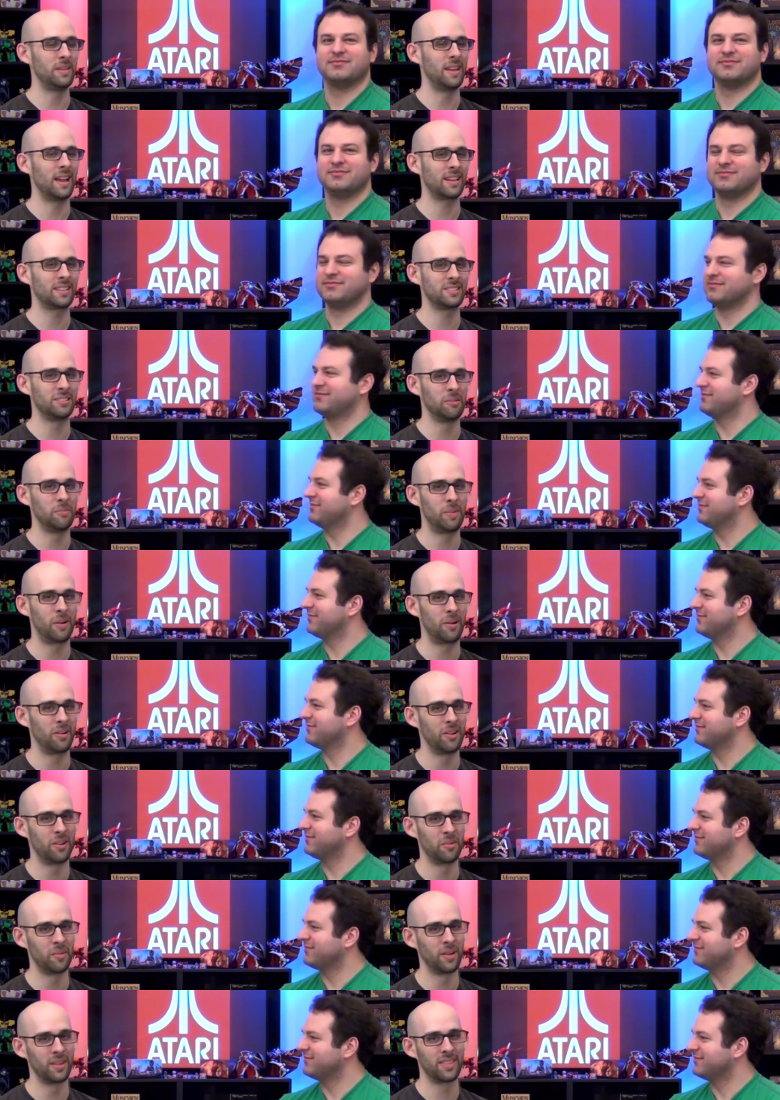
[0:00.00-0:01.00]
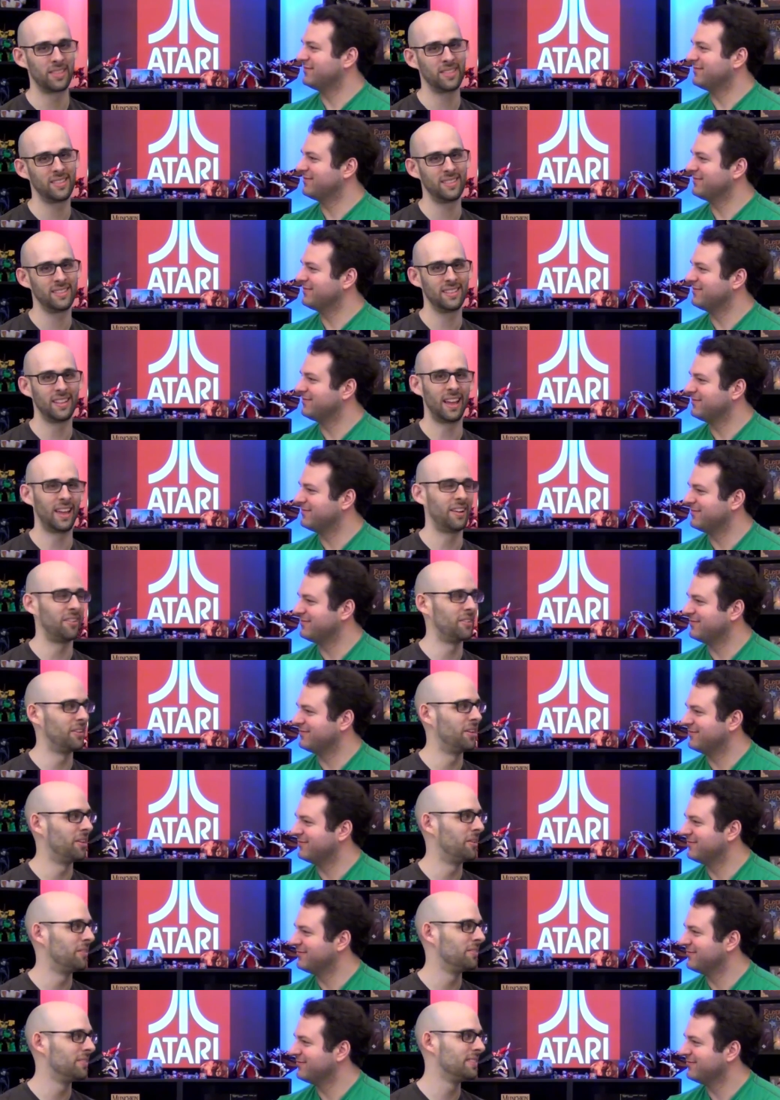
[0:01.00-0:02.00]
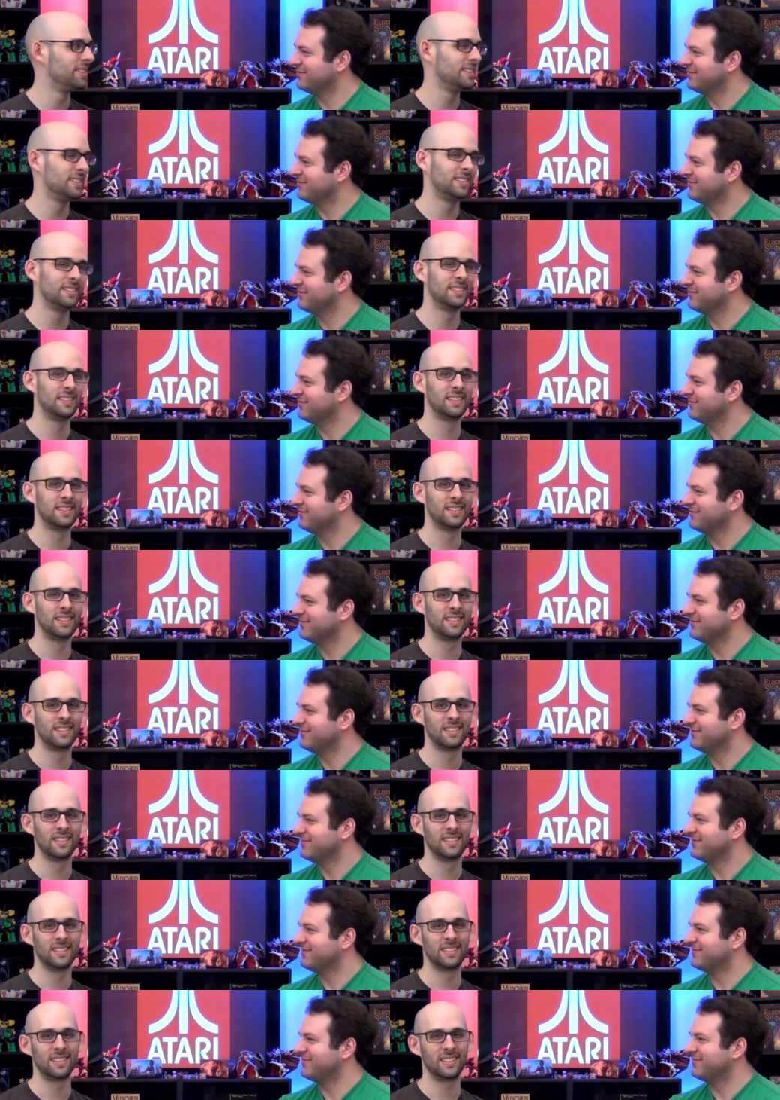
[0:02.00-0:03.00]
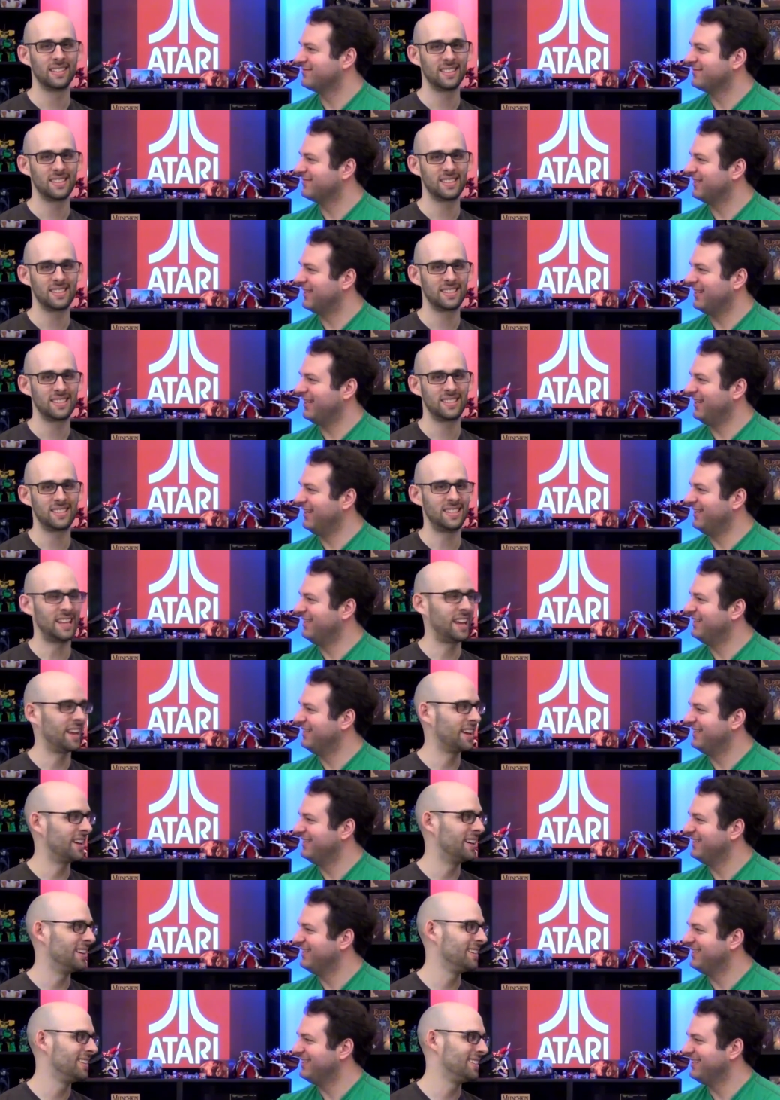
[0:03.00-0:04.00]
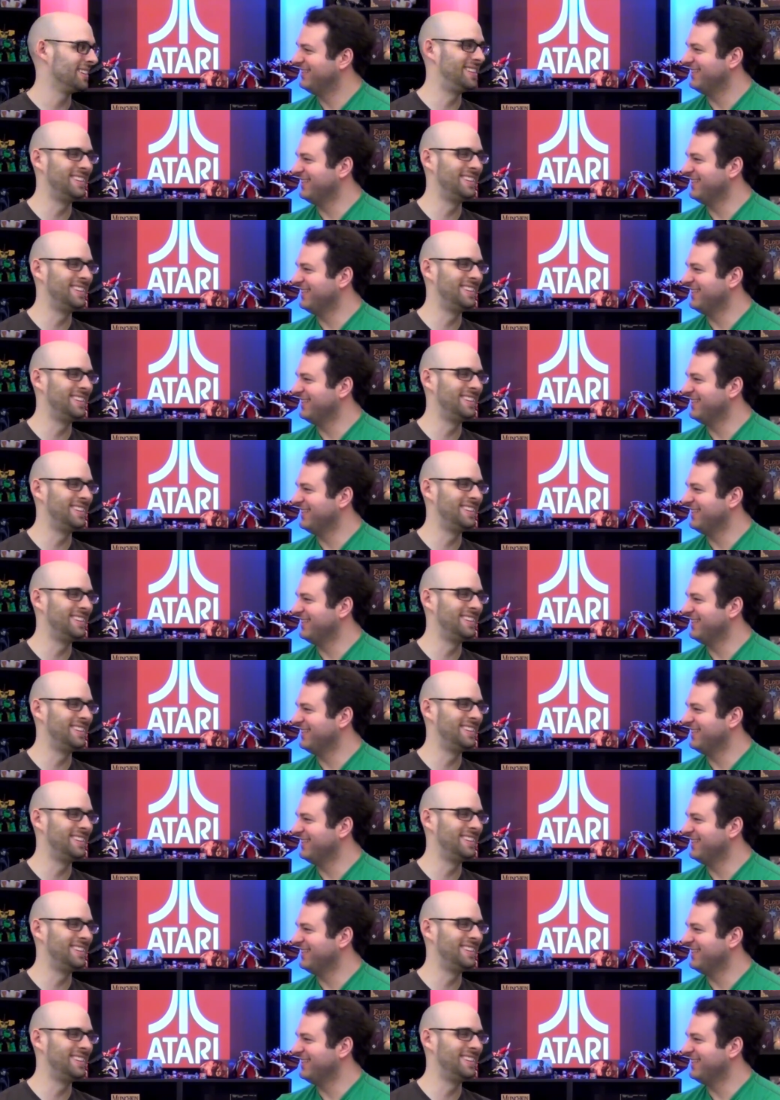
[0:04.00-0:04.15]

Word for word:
Speaker 1: next they'll partner with I don't know. Sega.